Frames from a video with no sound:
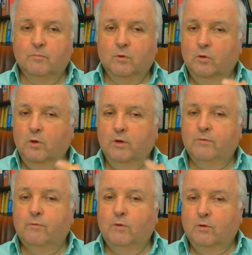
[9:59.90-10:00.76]
good
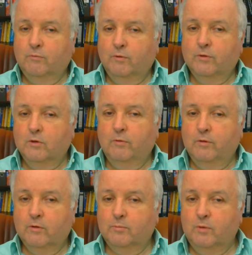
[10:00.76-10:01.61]
for
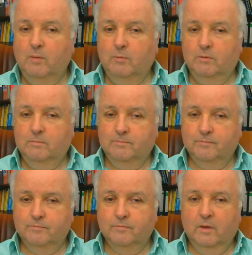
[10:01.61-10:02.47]
solving this problem.
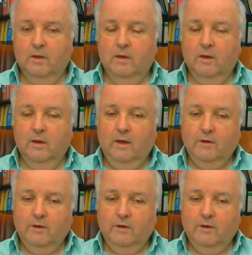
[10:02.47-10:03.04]
and